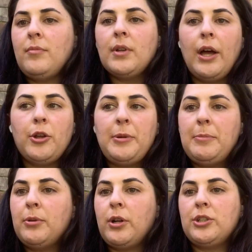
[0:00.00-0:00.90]
Other
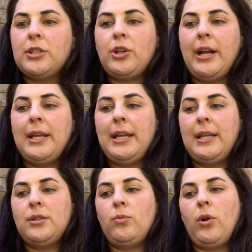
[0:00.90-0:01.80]
people are just trying to get
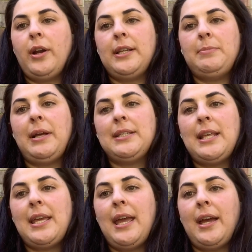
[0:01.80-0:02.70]
it to work as best
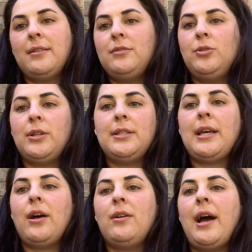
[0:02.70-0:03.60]
they can. You can
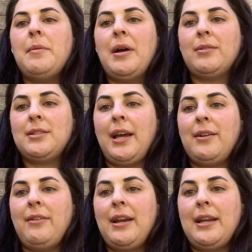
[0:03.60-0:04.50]
tell I'm
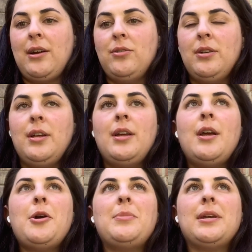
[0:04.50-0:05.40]
outside right now
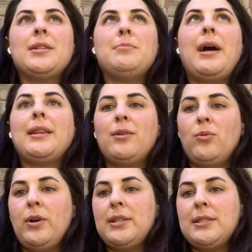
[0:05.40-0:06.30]
because my little
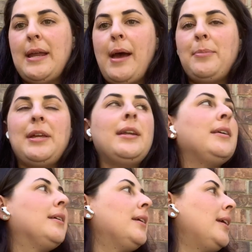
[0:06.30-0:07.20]
one is napping
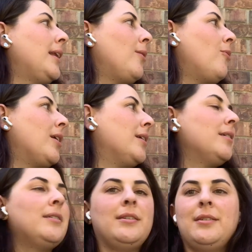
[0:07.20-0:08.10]
and I want to
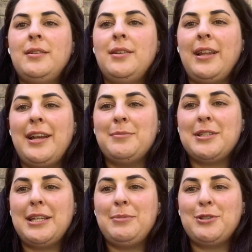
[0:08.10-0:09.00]
let him
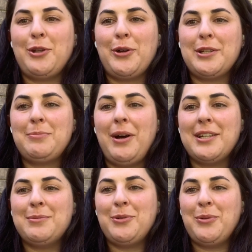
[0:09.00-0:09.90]
sleep as long as
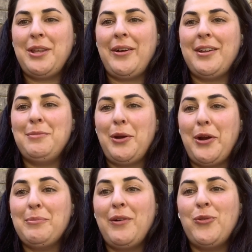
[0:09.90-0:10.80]
possible without him
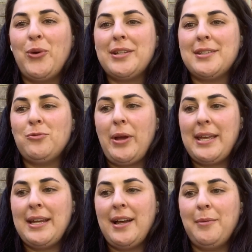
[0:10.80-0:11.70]
hearing my voice and
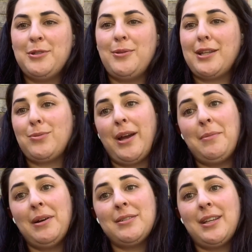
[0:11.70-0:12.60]
waking up. So that's why
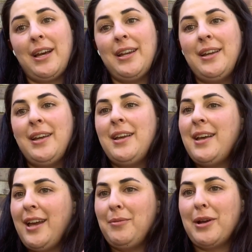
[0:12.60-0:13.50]
I'm outside,
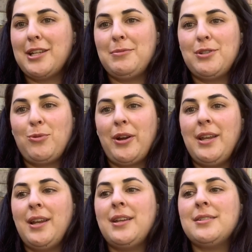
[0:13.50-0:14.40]
and my husband's
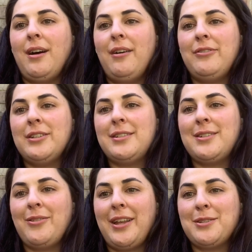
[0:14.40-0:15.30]
working in his office.
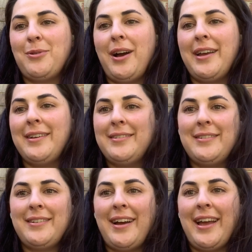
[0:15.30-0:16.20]
So that's why
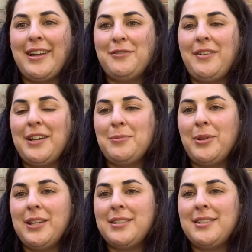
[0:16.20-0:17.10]
I had to find a
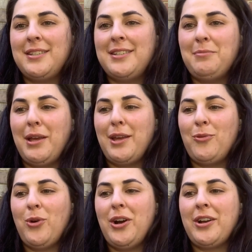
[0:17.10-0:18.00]
place to make it
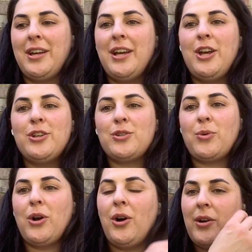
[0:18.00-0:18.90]
work. So
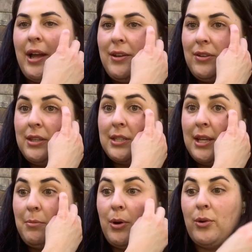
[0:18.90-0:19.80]
we're all kind of in the
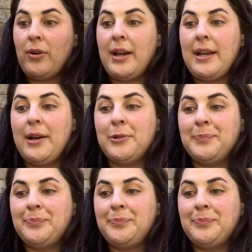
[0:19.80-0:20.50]
same boat right now.